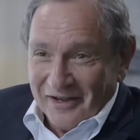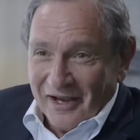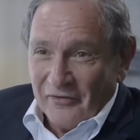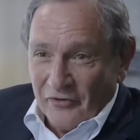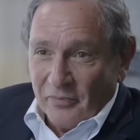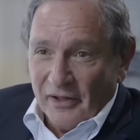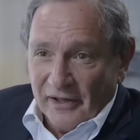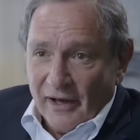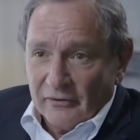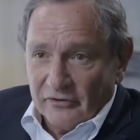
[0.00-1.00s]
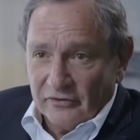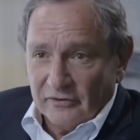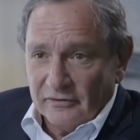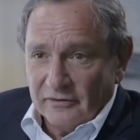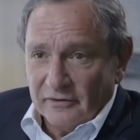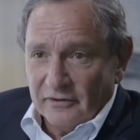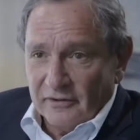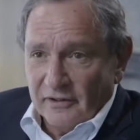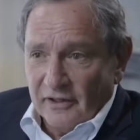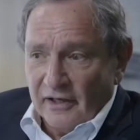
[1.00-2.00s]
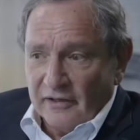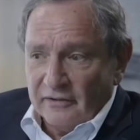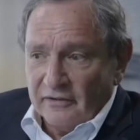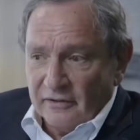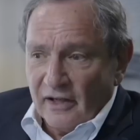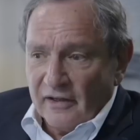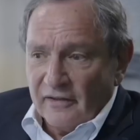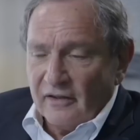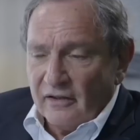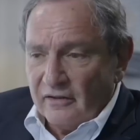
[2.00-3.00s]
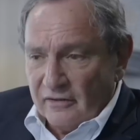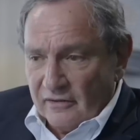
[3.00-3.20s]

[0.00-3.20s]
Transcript: how this played out. And I think